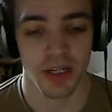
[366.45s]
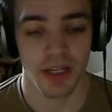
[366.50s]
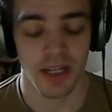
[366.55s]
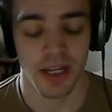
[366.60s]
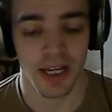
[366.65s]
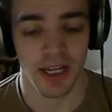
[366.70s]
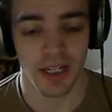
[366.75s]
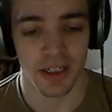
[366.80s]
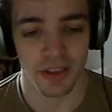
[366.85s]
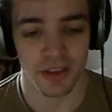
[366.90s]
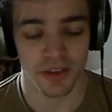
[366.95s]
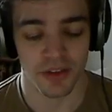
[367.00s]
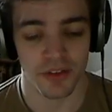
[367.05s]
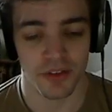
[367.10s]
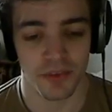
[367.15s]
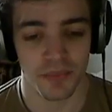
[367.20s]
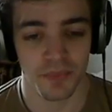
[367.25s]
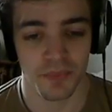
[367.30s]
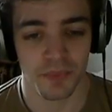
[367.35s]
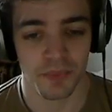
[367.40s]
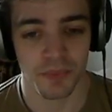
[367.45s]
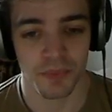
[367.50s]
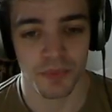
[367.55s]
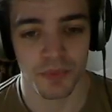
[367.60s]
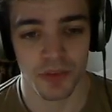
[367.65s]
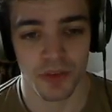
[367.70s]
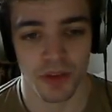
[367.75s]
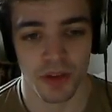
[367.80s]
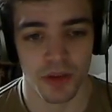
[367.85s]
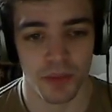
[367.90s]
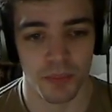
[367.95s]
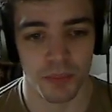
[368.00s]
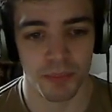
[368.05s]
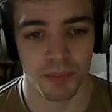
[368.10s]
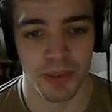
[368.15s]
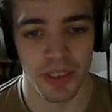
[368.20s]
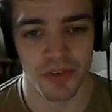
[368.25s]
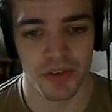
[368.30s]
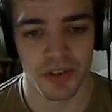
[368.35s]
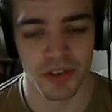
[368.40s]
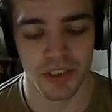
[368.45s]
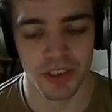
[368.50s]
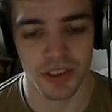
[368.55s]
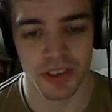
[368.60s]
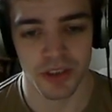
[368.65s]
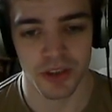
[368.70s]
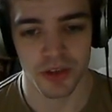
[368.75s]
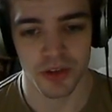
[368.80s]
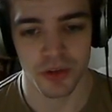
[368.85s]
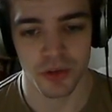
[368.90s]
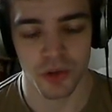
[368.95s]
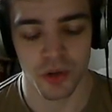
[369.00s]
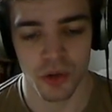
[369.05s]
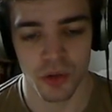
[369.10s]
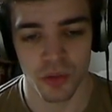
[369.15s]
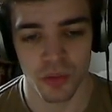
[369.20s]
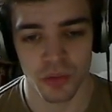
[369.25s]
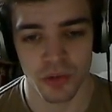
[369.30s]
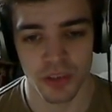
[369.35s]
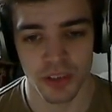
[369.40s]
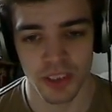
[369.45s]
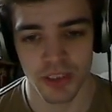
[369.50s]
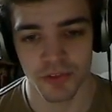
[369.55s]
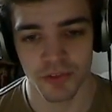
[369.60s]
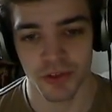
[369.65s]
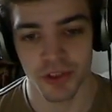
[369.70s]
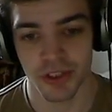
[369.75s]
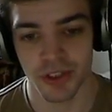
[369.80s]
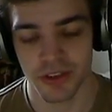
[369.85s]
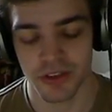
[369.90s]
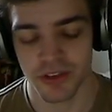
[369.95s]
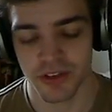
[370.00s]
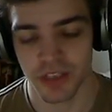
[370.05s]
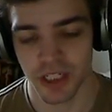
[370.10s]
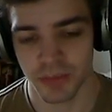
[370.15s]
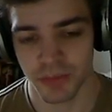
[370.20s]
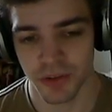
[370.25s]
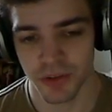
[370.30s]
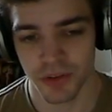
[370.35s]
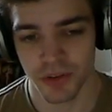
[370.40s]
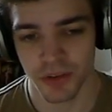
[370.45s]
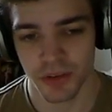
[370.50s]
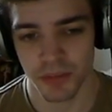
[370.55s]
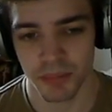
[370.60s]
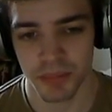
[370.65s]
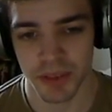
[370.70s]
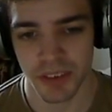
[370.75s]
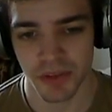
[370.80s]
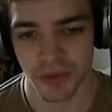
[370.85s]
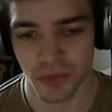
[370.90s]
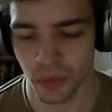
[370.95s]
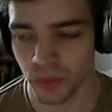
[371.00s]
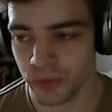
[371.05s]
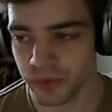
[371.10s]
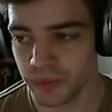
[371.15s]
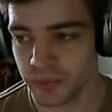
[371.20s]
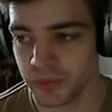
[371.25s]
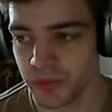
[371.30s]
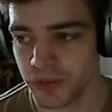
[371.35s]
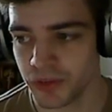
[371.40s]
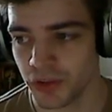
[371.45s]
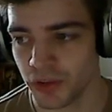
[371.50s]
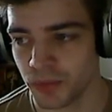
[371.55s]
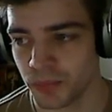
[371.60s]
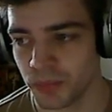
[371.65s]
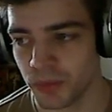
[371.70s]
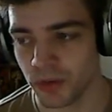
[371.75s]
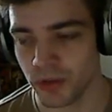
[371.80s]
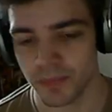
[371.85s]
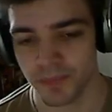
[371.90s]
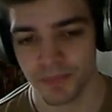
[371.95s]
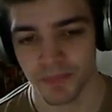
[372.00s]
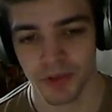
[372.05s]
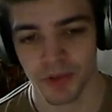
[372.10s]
And basically, not only have you hit this damage, but he's also in a choke point.